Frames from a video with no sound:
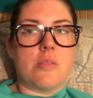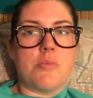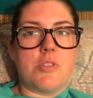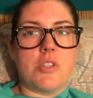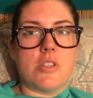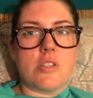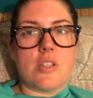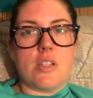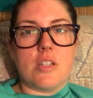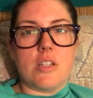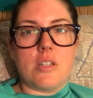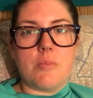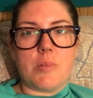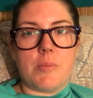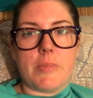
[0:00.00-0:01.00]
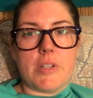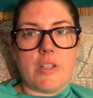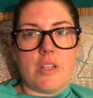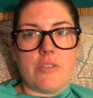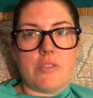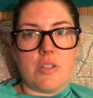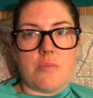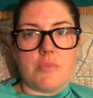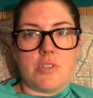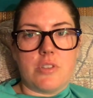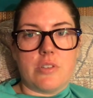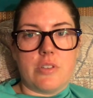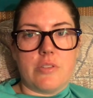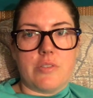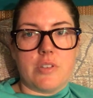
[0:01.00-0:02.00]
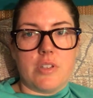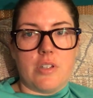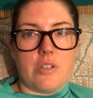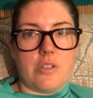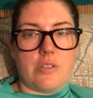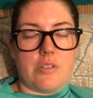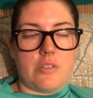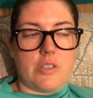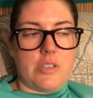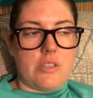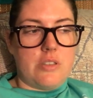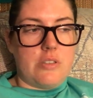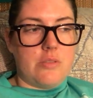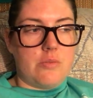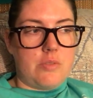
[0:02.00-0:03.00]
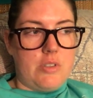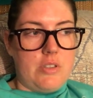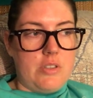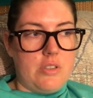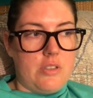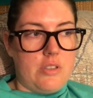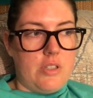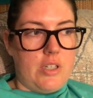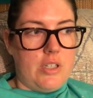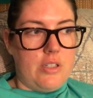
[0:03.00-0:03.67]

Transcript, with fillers: shit's gonna end up on my left arm too, even though I didn't want to...